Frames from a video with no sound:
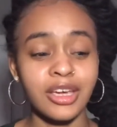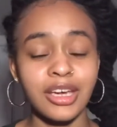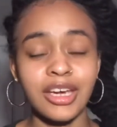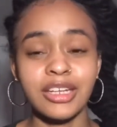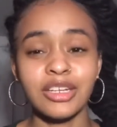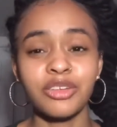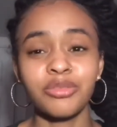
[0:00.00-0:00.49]

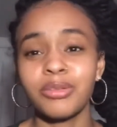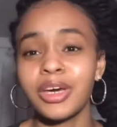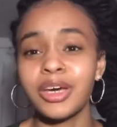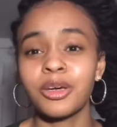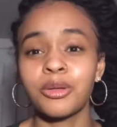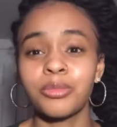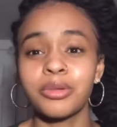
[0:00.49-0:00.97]
and that's
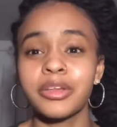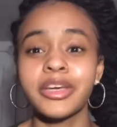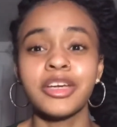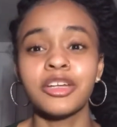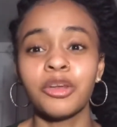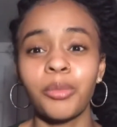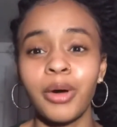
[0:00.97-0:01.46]
why I
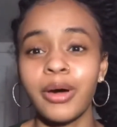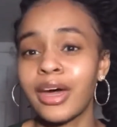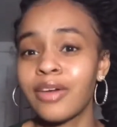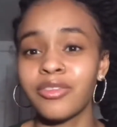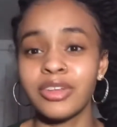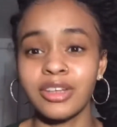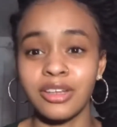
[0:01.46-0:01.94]
complain about
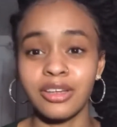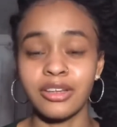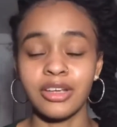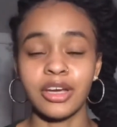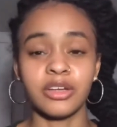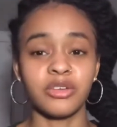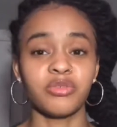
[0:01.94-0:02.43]
having a
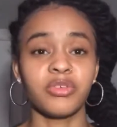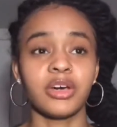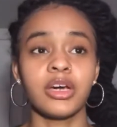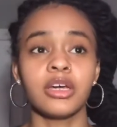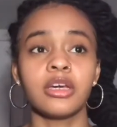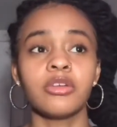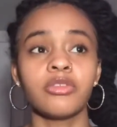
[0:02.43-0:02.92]

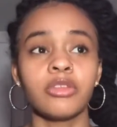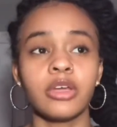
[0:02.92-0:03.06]
9-to-5.